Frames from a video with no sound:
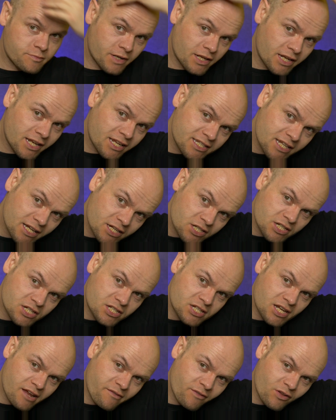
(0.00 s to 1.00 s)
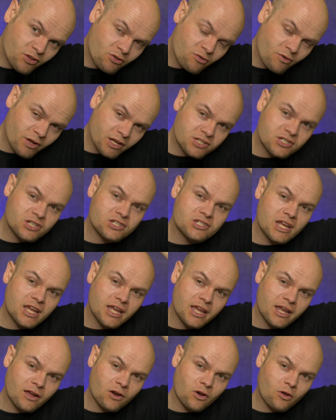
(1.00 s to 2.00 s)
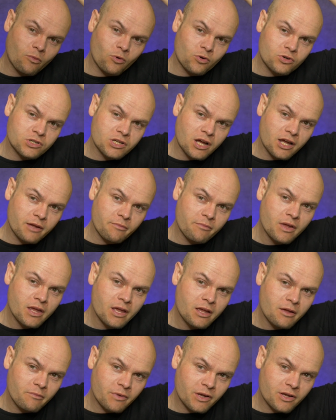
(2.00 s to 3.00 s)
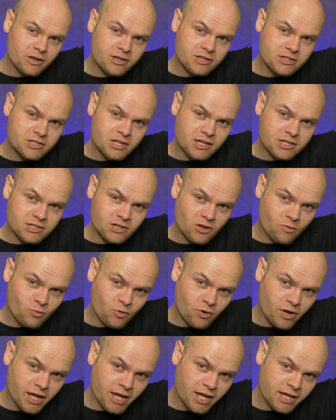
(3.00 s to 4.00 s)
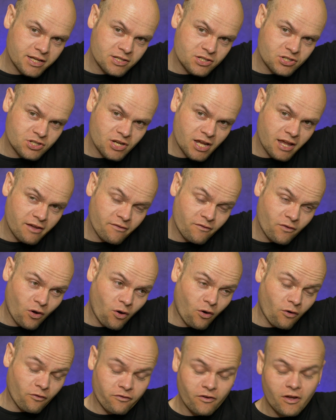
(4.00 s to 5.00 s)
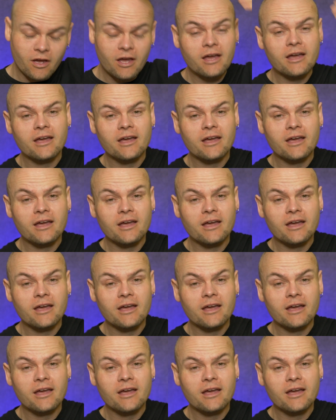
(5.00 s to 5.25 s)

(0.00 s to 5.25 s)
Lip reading: that is actually shaving through it. It's just taking a lot more time because there's a lot more hair to shave off.